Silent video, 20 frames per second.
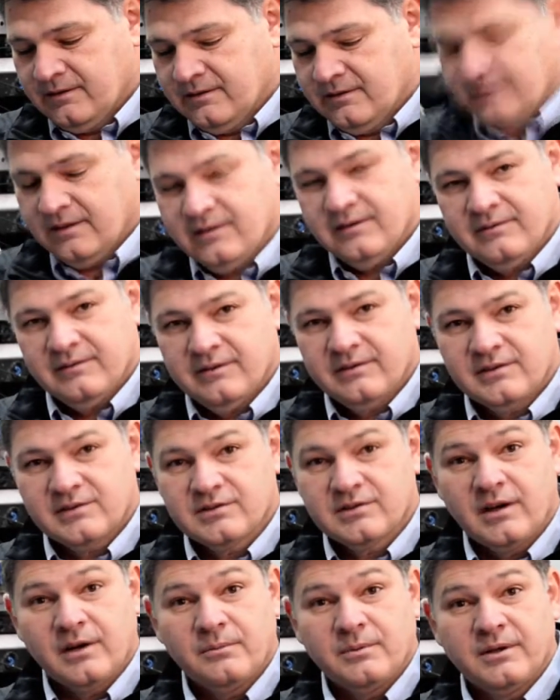And to
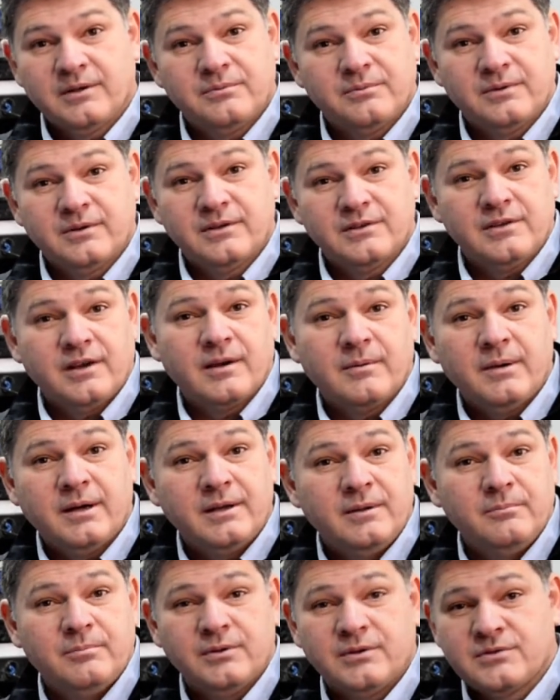start with, we're going to talk about
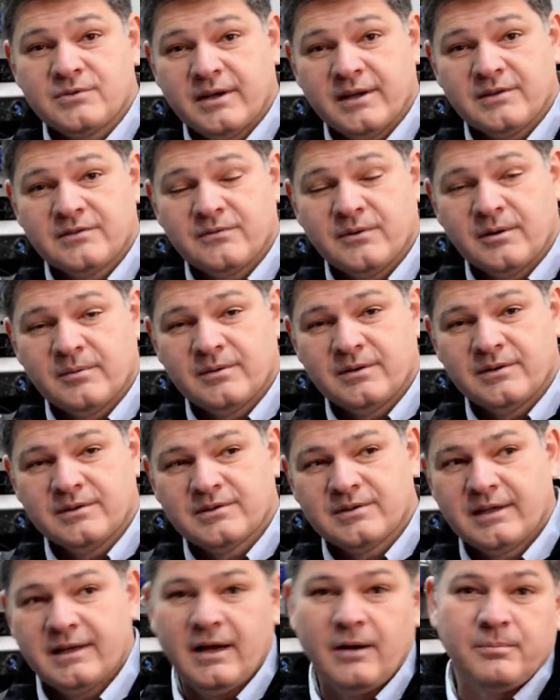input
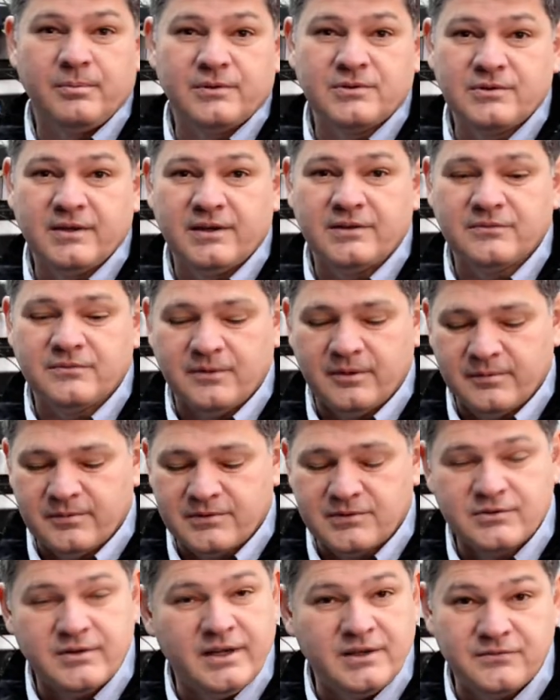transformers and output
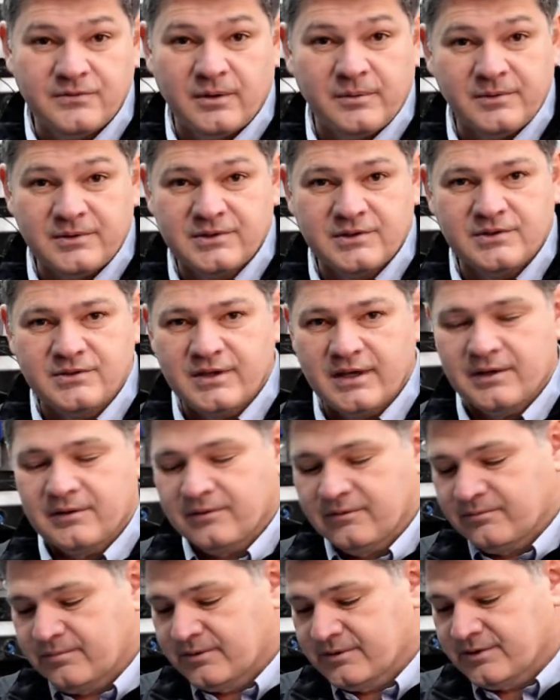transformers. Transformers in
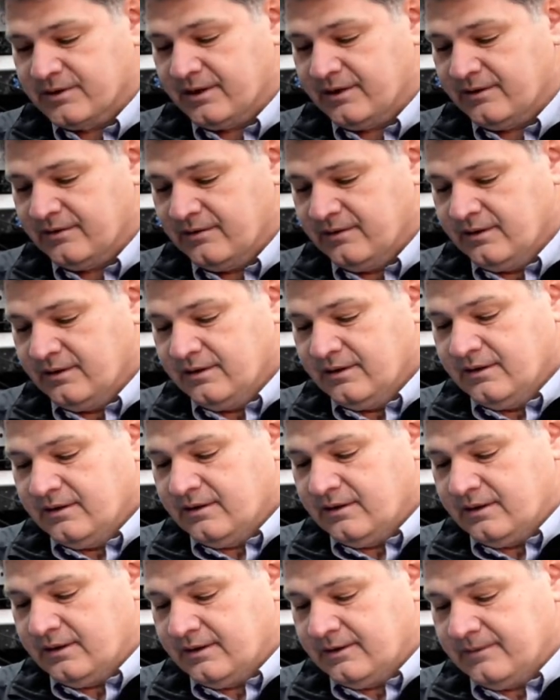general, per se.
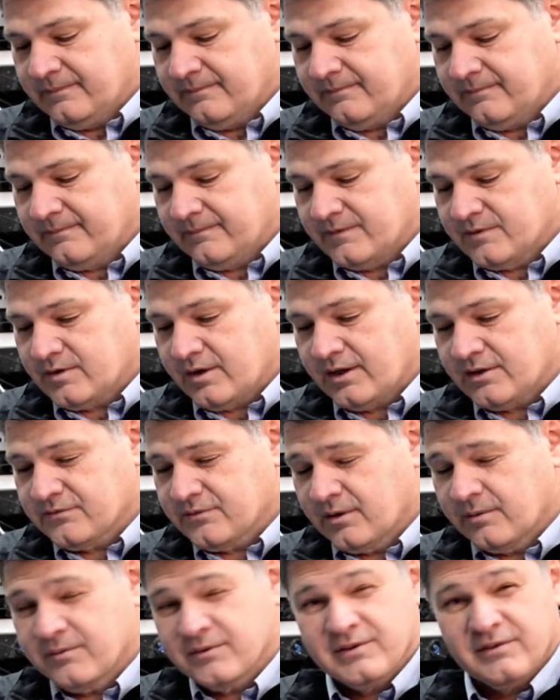
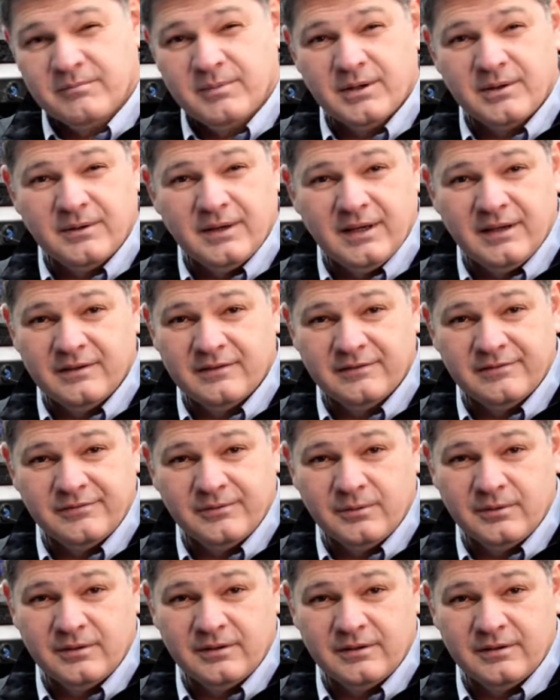Transformers have been around
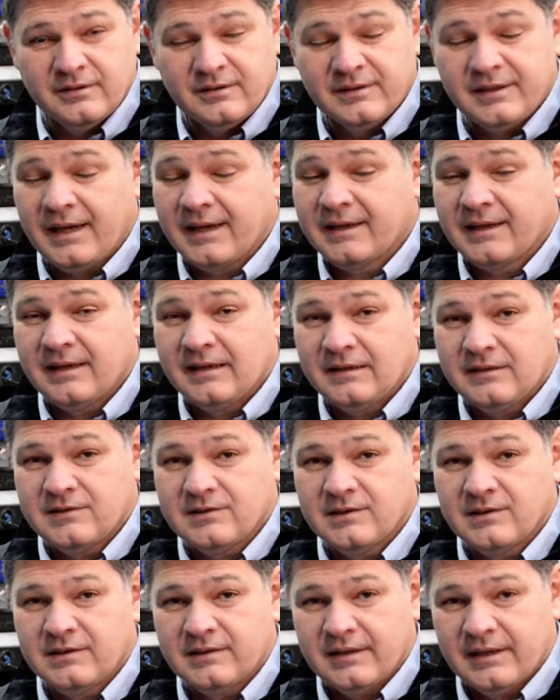for
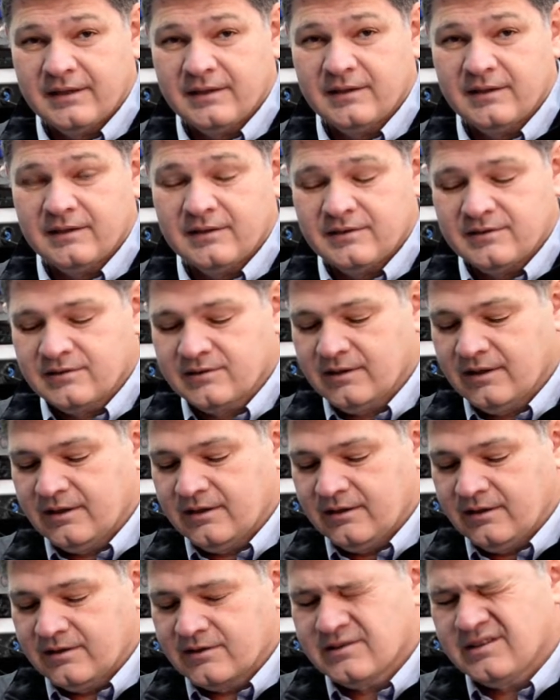decades and decades,
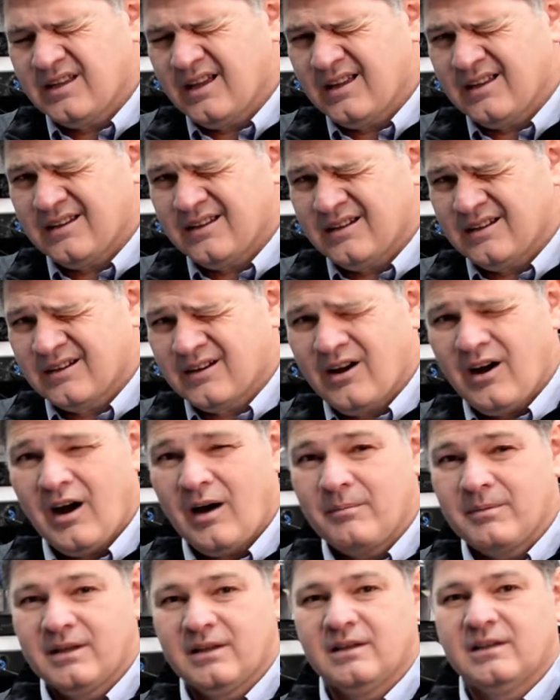and it's not a
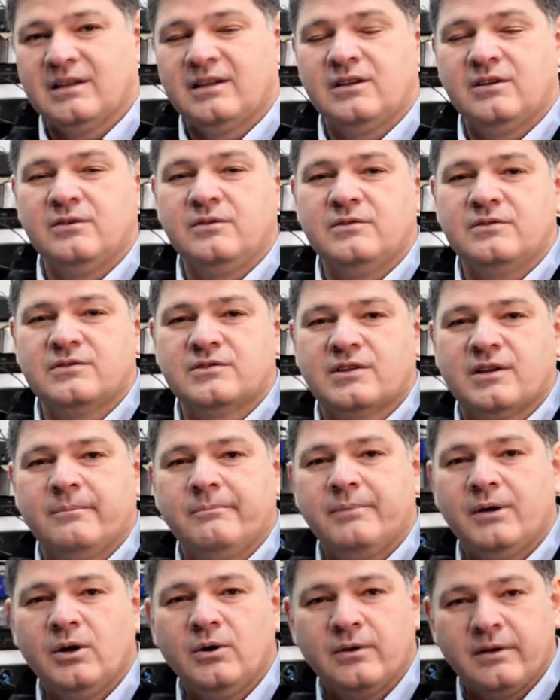commonly used
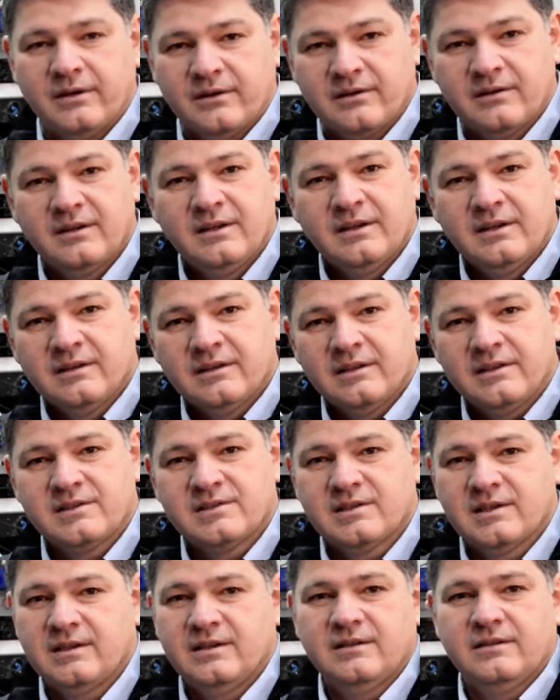component, let's
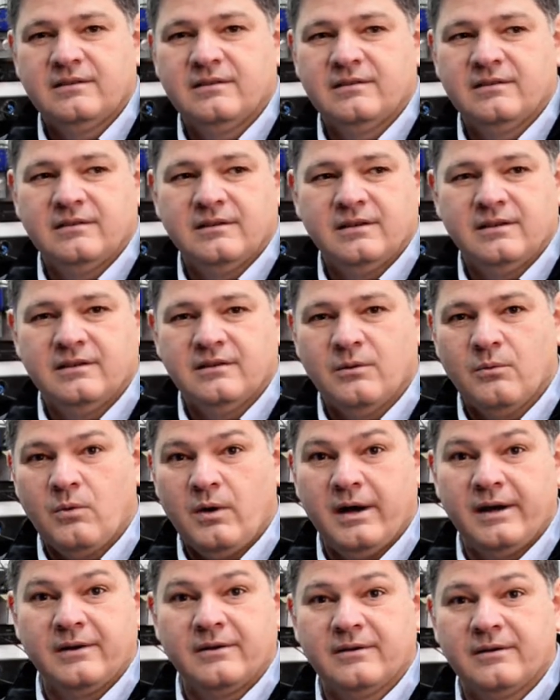say, in the
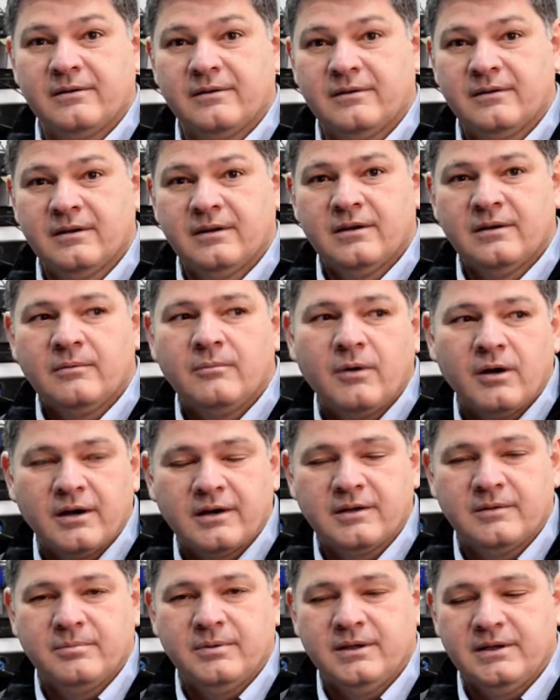wider
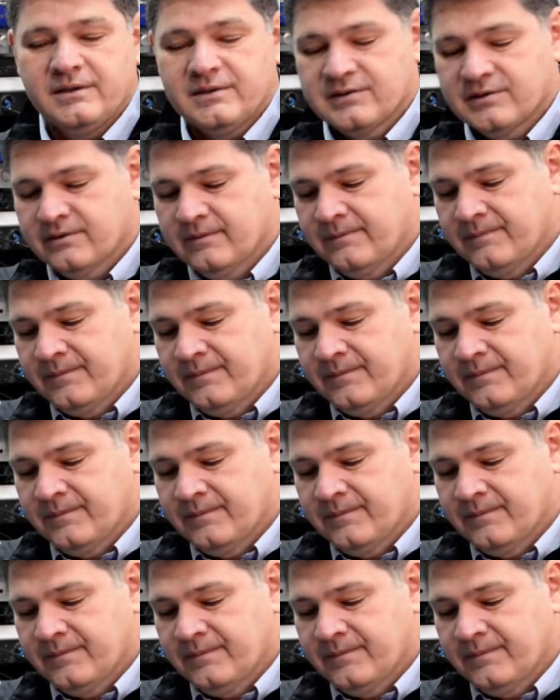marketplace.